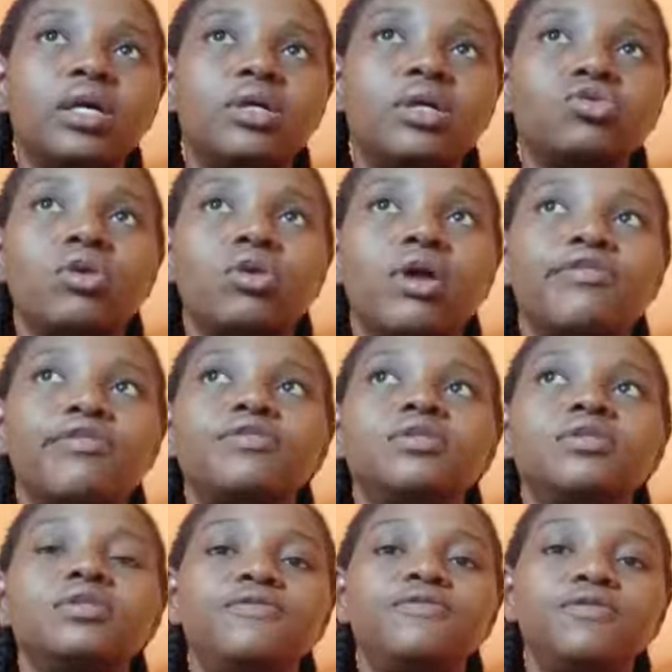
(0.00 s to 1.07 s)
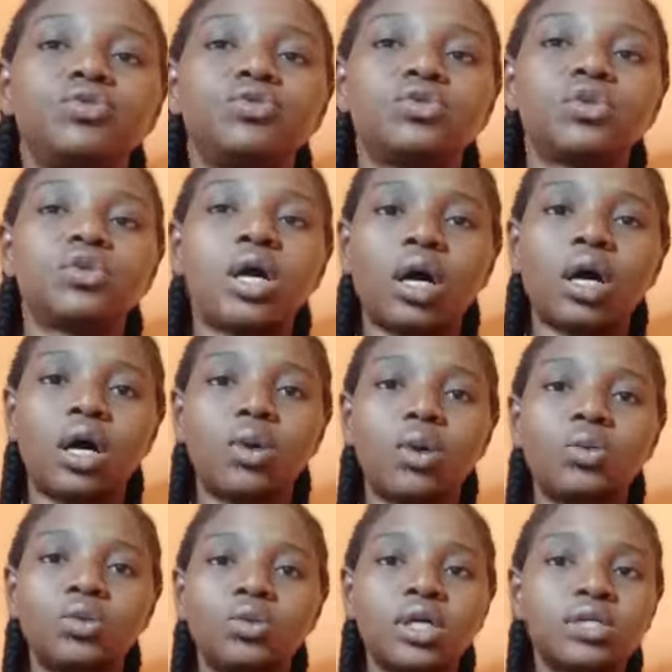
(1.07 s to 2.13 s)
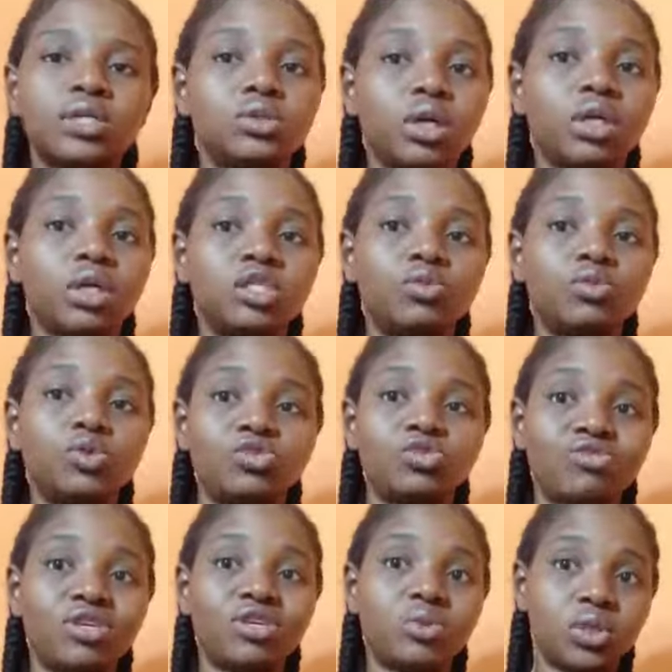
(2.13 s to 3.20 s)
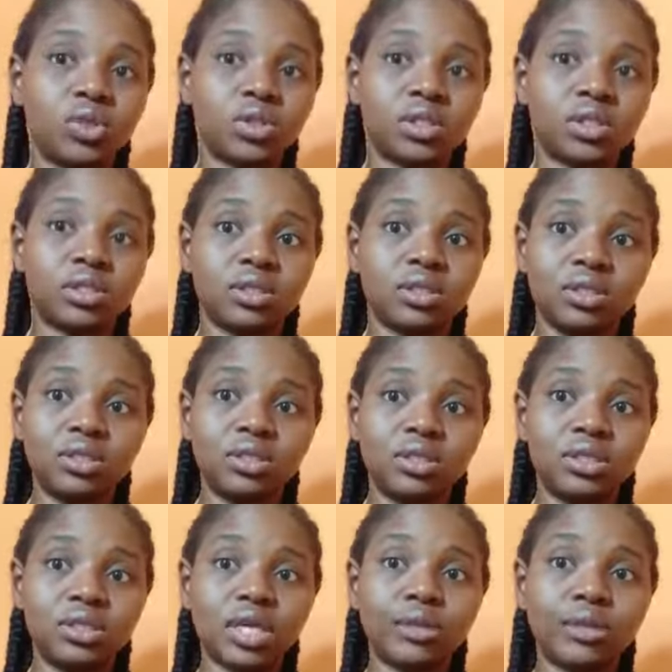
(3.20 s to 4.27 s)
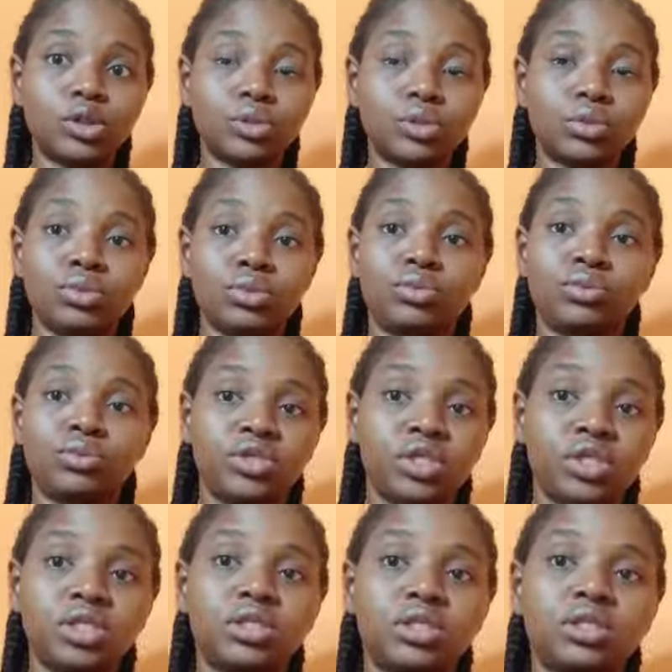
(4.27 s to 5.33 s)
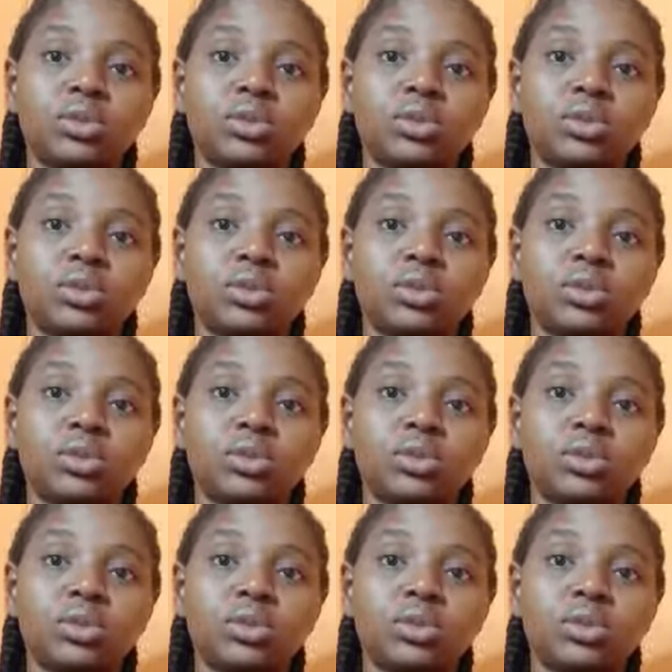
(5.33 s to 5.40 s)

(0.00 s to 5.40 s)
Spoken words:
250 reviews, I will know that this book is really worth the time it took reading it.